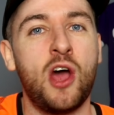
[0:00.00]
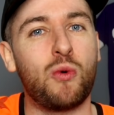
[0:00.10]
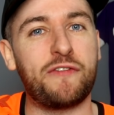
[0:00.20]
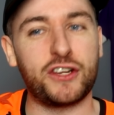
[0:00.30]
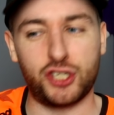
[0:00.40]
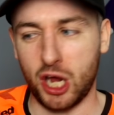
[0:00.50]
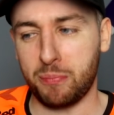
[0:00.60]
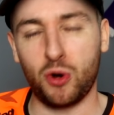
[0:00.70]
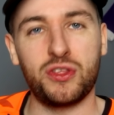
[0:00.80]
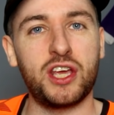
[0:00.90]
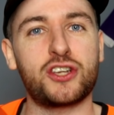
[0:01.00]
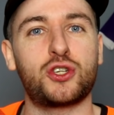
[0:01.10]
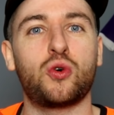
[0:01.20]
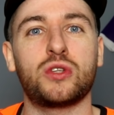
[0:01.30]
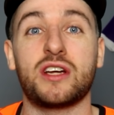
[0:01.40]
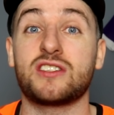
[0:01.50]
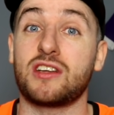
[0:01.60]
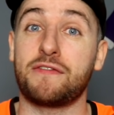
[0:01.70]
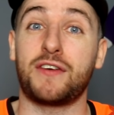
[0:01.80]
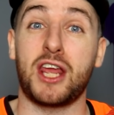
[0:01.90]
with a chip on their shoulder and
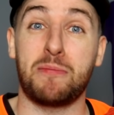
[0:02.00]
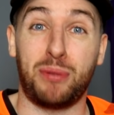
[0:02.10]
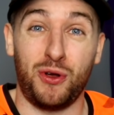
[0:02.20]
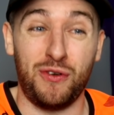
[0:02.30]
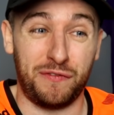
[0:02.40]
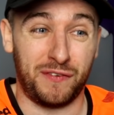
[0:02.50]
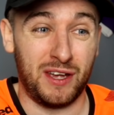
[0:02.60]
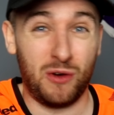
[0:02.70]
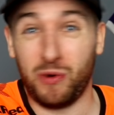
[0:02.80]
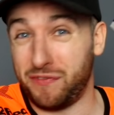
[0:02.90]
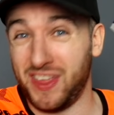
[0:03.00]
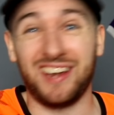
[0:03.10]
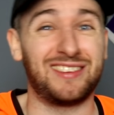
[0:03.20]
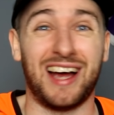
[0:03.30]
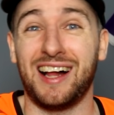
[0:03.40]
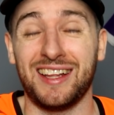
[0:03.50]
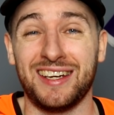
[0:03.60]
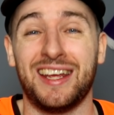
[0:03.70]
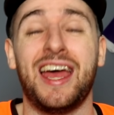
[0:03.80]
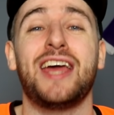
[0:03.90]
something to prove, with their
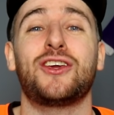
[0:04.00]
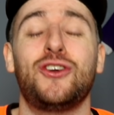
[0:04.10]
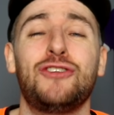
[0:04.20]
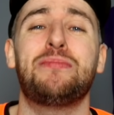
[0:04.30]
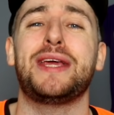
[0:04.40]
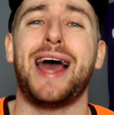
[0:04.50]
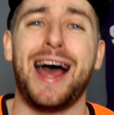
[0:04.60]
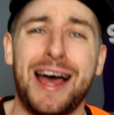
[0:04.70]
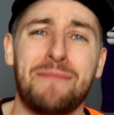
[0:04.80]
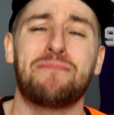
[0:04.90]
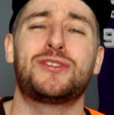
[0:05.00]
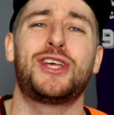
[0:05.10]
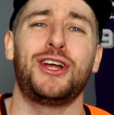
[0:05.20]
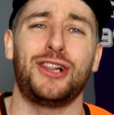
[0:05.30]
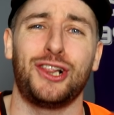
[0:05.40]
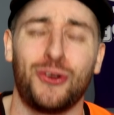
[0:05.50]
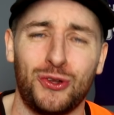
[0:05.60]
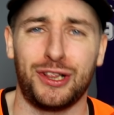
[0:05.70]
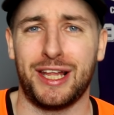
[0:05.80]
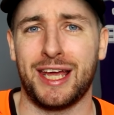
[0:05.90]
talent, it could be
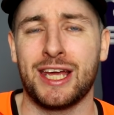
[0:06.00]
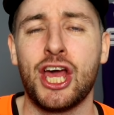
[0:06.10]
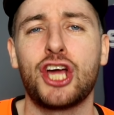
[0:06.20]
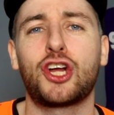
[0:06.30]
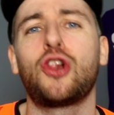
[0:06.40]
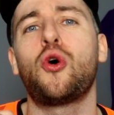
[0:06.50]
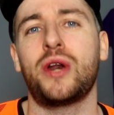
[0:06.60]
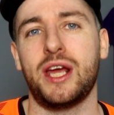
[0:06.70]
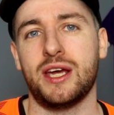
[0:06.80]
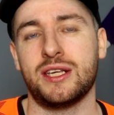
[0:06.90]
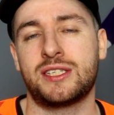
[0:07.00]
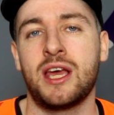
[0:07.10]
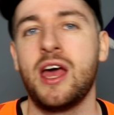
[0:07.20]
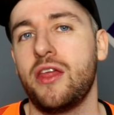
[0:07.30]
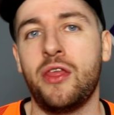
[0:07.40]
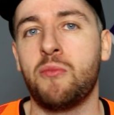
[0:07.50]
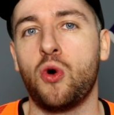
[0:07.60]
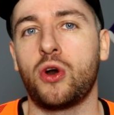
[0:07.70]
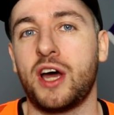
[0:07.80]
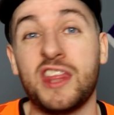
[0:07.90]
absolutely glorious,
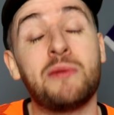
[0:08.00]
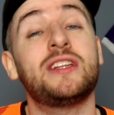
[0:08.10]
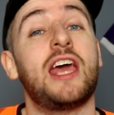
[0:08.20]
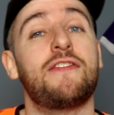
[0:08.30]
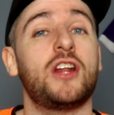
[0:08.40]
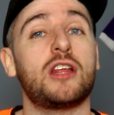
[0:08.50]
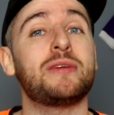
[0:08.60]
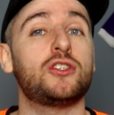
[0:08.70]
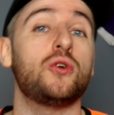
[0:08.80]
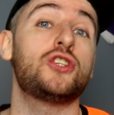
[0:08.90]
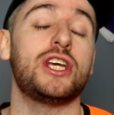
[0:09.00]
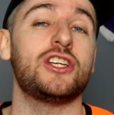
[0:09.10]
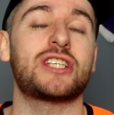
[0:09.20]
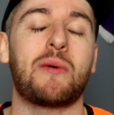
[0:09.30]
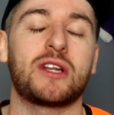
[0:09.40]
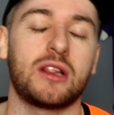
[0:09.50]
Nomura. And they would definitely be two changes I would